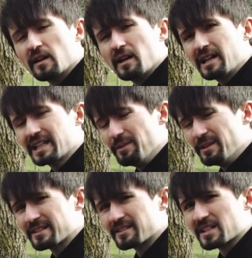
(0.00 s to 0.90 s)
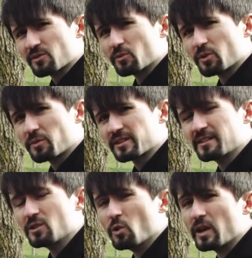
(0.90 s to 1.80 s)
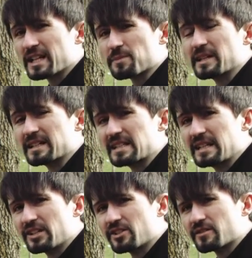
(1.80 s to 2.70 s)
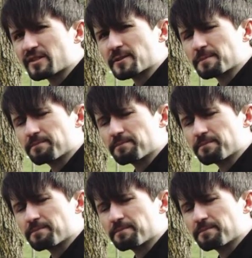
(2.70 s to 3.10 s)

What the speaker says: I came into this one with pretty low expectations.